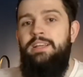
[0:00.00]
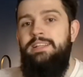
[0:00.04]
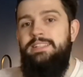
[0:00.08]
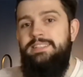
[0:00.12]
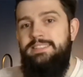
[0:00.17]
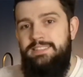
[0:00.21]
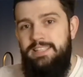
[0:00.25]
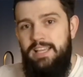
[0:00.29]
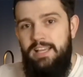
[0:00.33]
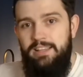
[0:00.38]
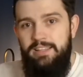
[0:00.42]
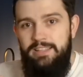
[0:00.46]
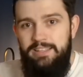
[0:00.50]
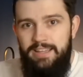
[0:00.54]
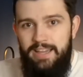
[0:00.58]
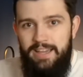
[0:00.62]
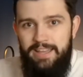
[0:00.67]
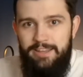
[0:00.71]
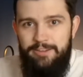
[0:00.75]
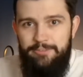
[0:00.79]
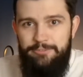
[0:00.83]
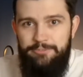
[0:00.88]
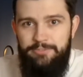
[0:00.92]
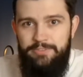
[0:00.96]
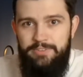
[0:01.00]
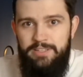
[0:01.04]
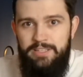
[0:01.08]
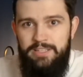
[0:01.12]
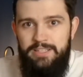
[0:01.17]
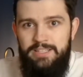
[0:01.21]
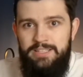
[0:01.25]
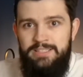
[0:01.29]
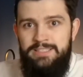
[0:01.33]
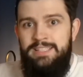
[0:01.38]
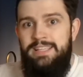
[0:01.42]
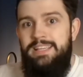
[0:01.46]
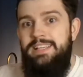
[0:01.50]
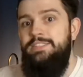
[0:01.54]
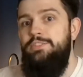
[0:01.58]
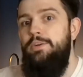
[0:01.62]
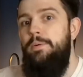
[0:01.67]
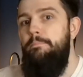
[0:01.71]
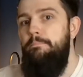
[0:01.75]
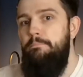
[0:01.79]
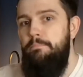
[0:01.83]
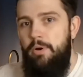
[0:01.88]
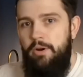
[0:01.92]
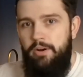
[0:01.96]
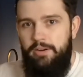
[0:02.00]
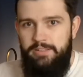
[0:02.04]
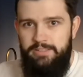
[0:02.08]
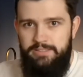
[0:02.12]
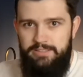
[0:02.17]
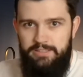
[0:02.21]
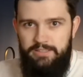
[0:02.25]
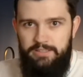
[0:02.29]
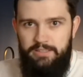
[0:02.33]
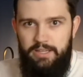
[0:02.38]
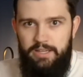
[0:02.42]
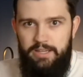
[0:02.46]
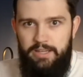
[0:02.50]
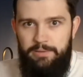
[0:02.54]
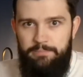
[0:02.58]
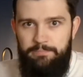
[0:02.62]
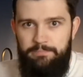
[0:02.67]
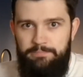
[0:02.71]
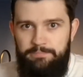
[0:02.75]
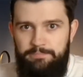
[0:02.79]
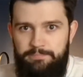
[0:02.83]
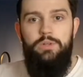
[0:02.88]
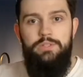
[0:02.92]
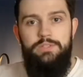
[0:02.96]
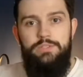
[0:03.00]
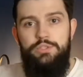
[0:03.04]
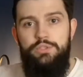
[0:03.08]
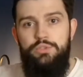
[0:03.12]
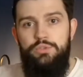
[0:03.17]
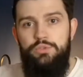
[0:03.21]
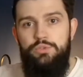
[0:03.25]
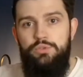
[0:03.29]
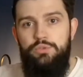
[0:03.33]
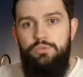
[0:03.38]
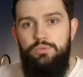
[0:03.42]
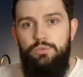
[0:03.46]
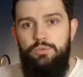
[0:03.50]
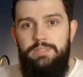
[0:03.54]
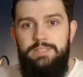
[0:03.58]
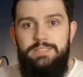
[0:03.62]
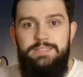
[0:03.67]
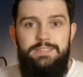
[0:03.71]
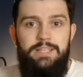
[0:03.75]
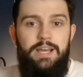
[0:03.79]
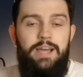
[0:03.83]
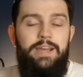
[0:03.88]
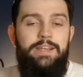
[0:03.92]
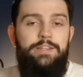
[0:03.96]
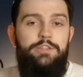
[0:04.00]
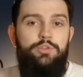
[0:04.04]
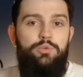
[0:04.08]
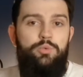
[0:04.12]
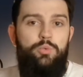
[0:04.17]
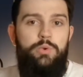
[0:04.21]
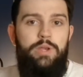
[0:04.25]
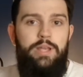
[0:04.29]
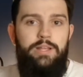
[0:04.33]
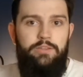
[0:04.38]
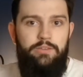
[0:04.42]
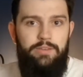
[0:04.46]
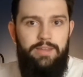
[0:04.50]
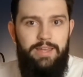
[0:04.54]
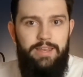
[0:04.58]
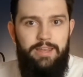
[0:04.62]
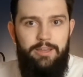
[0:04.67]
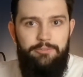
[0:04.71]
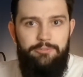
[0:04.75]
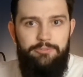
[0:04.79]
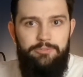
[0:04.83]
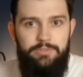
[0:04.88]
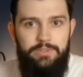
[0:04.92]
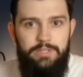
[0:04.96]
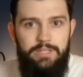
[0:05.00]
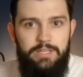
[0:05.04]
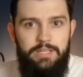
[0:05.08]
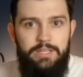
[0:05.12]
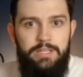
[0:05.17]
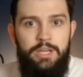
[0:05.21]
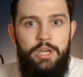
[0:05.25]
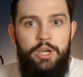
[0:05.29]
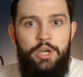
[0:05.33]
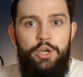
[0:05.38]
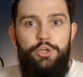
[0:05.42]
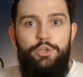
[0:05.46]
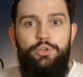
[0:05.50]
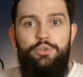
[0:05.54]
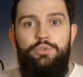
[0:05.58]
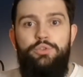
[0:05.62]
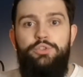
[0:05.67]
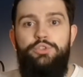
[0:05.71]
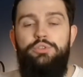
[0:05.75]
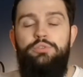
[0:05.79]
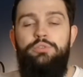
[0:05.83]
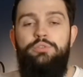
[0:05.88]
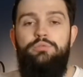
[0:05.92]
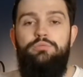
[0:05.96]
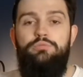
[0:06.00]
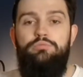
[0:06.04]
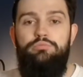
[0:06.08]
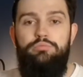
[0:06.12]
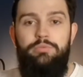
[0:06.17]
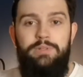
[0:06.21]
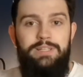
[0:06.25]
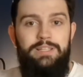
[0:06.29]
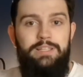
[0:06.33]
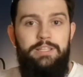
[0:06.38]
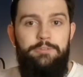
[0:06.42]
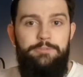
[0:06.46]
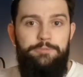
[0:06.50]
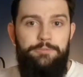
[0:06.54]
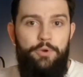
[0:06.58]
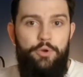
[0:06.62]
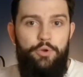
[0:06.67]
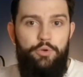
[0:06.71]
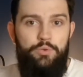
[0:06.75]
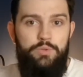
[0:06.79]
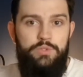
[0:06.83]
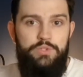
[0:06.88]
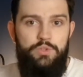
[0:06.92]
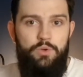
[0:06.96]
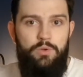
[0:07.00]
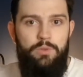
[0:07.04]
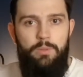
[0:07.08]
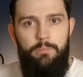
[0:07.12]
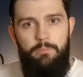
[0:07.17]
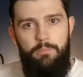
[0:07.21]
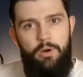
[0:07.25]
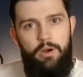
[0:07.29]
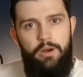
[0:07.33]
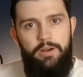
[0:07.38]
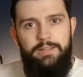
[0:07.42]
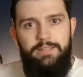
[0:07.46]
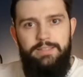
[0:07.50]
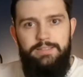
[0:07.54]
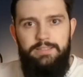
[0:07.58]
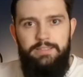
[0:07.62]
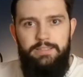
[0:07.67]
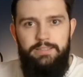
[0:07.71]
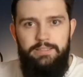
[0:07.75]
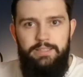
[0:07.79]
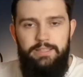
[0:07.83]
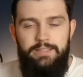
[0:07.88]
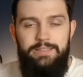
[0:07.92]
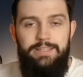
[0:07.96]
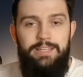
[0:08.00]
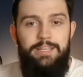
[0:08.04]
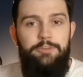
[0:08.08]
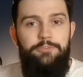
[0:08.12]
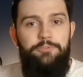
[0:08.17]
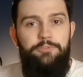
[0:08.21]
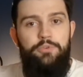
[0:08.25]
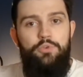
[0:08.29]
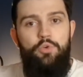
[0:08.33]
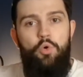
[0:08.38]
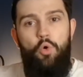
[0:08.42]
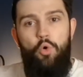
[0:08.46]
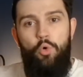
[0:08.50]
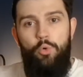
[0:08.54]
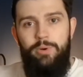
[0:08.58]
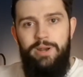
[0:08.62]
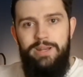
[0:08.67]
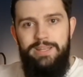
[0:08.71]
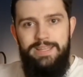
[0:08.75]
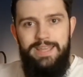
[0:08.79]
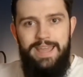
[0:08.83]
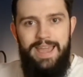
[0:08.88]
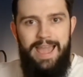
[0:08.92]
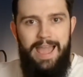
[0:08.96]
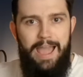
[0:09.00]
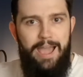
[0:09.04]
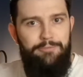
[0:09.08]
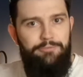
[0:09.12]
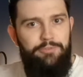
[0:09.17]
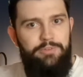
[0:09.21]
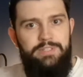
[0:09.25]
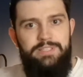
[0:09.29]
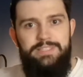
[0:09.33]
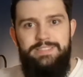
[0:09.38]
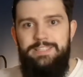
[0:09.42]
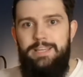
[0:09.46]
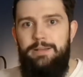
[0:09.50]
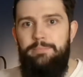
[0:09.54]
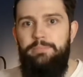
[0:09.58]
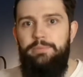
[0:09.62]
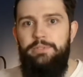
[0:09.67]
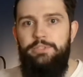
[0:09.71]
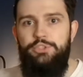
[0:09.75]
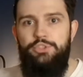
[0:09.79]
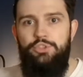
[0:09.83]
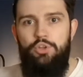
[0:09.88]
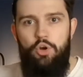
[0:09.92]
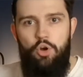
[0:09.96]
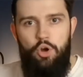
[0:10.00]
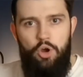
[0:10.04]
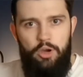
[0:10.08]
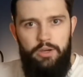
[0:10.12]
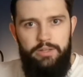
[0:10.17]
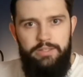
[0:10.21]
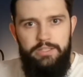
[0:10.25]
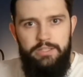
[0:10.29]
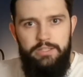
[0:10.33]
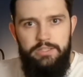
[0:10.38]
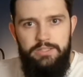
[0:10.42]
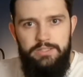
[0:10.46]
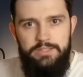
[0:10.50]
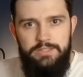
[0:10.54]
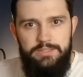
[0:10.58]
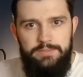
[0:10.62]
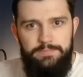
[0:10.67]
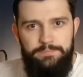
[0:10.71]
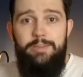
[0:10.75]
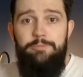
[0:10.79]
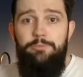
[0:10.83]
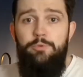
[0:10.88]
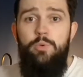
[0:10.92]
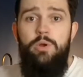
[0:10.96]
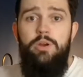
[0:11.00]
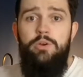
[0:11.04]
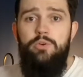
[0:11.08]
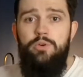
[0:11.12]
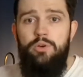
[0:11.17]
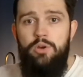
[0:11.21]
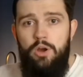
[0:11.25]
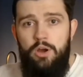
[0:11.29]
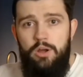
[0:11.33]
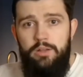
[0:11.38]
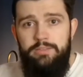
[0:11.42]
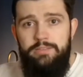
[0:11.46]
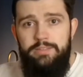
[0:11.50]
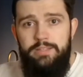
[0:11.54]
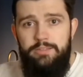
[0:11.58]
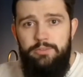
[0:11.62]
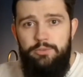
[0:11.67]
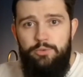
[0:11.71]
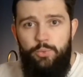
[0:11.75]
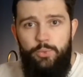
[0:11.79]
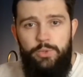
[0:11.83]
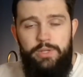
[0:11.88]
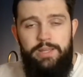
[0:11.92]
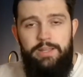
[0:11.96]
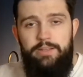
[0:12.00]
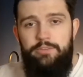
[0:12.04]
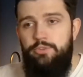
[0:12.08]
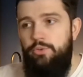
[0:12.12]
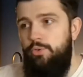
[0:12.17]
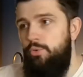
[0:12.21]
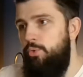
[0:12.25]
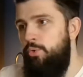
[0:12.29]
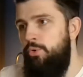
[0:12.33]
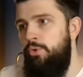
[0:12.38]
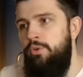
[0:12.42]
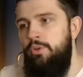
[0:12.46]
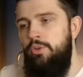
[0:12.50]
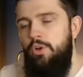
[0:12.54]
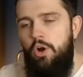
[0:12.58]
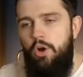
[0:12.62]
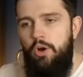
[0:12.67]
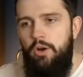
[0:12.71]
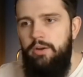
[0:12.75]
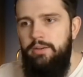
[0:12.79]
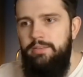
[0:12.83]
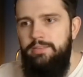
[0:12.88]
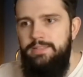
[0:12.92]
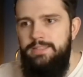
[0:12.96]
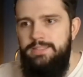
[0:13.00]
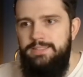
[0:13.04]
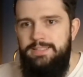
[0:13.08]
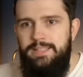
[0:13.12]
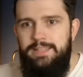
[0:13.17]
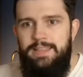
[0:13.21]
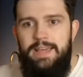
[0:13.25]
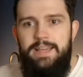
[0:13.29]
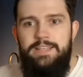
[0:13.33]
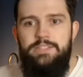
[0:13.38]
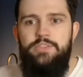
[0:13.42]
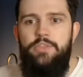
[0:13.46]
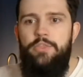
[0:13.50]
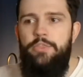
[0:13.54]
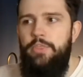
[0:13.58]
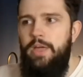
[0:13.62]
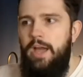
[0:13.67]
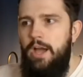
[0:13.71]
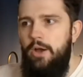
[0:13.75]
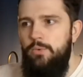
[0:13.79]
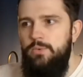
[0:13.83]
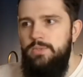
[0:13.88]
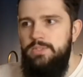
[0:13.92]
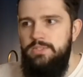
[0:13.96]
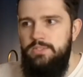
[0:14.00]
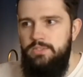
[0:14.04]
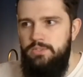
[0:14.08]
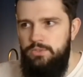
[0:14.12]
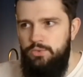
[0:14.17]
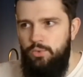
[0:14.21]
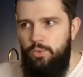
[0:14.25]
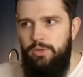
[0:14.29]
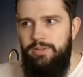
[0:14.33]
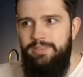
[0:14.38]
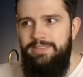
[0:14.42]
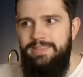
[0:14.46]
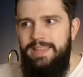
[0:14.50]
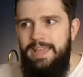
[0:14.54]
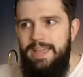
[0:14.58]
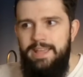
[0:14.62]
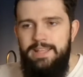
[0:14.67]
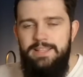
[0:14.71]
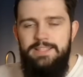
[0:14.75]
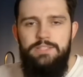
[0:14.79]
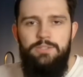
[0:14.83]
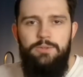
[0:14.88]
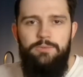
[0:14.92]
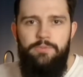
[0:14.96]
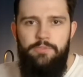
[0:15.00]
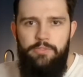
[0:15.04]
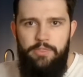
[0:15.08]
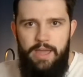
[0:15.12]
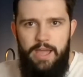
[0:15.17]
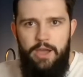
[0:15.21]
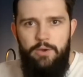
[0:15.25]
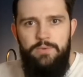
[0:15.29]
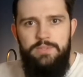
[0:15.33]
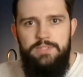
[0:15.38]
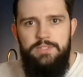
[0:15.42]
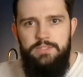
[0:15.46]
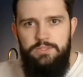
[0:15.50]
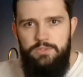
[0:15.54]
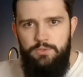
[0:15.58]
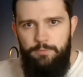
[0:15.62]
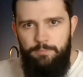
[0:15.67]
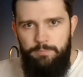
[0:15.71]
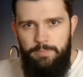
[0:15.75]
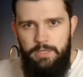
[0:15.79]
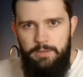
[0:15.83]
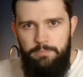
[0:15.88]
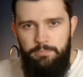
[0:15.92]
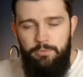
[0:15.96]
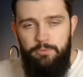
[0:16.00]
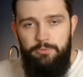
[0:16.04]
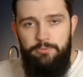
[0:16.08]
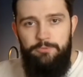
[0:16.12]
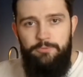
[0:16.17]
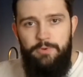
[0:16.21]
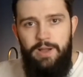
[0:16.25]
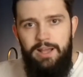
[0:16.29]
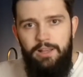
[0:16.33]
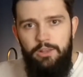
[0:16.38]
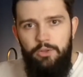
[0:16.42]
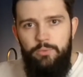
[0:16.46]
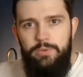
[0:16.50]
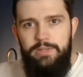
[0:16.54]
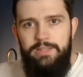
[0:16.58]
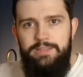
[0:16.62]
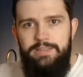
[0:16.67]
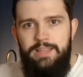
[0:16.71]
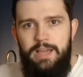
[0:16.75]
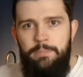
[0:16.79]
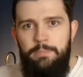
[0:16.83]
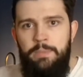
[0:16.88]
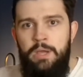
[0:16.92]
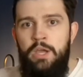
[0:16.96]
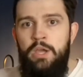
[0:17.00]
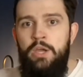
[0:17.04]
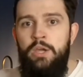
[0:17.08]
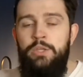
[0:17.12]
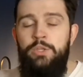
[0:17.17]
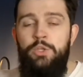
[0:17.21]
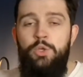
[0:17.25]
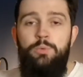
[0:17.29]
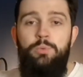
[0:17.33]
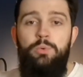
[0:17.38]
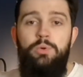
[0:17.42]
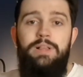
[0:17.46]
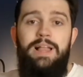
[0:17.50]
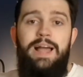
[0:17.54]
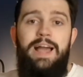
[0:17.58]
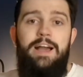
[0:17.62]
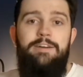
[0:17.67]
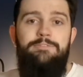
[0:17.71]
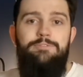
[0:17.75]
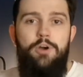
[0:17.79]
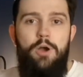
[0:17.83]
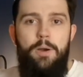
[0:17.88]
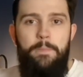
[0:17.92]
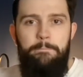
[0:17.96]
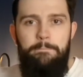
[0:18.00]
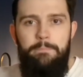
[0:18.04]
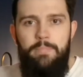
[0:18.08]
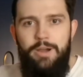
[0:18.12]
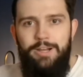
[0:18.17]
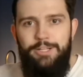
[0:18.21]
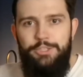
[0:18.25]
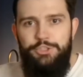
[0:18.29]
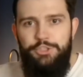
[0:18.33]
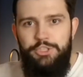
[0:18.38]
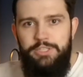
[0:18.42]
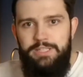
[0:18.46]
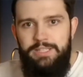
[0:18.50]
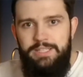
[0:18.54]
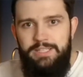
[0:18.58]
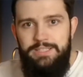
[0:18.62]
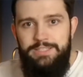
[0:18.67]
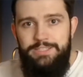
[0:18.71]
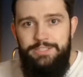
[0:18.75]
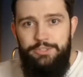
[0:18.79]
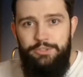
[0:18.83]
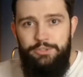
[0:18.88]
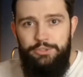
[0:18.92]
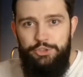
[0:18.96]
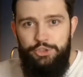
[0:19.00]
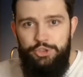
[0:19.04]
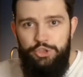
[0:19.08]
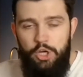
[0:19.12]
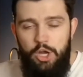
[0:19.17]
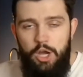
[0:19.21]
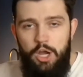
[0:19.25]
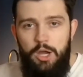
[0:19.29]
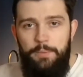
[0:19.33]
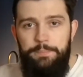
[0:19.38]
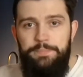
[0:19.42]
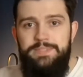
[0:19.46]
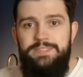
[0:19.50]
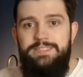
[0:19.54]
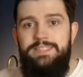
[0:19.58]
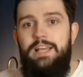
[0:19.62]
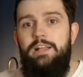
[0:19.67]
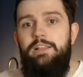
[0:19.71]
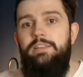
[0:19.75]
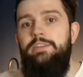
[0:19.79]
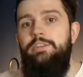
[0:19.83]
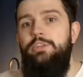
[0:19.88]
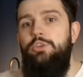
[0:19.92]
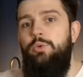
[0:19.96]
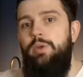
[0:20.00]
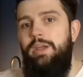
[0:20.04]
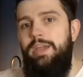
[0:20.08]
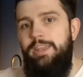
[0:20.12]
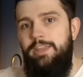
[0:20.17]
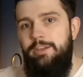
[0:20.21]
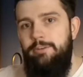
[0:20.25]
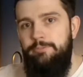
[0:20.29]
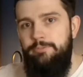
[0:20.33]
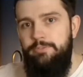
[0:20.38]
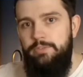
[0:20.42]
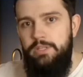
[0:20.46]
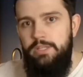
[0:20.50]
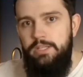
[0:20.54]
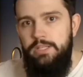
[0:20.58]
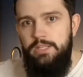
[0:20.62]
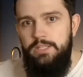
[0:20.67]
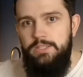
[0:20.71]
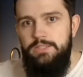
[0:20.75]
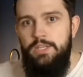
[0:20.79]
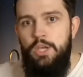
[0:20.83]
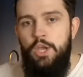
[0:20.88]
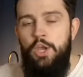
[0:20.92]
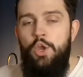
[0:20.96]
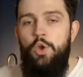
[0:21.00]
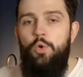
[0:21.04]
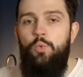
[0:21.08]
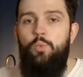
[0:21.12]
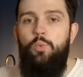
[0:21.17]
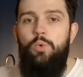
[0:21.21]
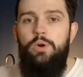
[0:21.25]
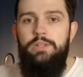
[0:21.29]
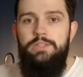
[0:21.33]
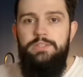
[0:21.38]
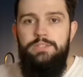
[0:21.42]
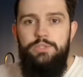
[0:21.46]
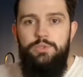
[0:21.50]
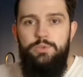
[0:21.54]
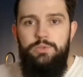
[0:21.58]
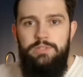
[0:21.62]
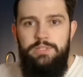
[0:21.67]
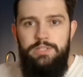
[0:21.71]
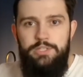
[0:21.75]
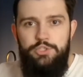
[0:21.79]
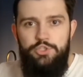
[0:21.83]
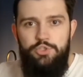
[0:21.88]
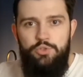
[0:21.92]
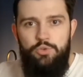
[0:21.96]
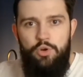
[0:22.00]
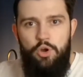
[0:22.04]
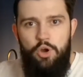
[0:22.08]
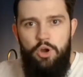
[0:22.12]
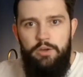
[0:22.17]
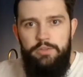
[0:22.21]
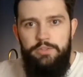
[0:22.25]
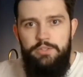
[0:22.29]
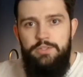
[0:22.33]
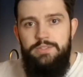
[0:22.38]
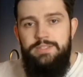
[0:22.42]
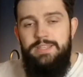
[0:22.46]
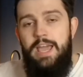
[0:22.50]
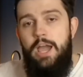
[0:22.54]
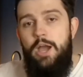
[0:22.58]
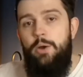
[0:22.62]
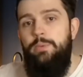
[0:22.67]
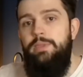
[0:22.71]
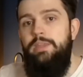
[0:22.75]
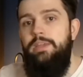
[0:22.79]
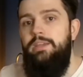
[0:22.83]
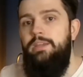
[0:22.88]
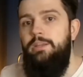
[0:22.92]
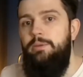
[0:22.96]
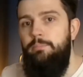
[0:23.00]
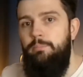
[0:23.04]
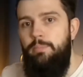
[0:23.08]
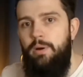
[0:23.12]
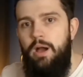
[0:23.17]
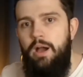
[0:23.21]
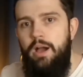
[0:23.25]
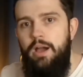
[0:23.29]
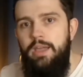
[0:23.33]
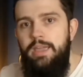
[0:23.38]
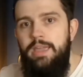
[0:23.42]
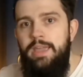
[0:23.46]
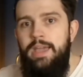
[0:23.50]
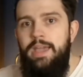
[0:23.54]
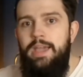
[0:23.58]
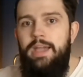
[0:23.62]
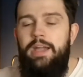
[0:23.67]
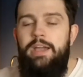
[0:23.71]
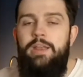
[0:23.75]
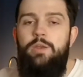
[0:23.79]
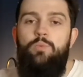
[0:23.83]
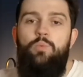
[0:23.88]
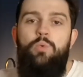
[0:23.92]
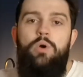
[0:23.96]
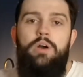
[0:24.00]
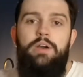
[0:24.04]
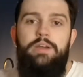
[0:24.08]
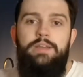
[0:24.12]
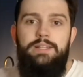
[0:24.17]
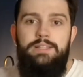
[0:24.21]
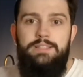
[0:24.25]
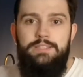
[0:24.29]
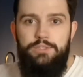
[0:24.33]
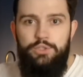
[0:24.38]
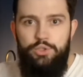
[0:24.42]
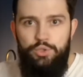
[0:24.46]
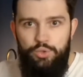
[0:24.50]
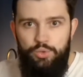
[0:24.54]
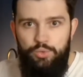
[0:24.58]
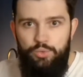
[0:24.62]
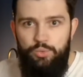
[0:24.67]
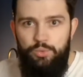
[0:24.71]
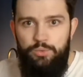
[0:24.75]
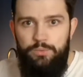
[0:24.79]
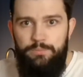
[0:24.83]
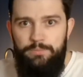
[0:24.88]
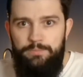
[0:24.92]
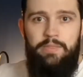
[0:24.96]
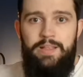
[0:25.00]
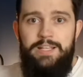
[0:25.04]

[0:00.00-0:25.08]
Selling NFTs is a marketing game. Once you decide to create an NFT, you should really focus on marketing it. If you already have an established audience, if you are a content creator or an artist that has thousands or tens of thousands of people following them, you will have a much easier job selling your NFTs once you teach your audience how they can buy and why it's cool.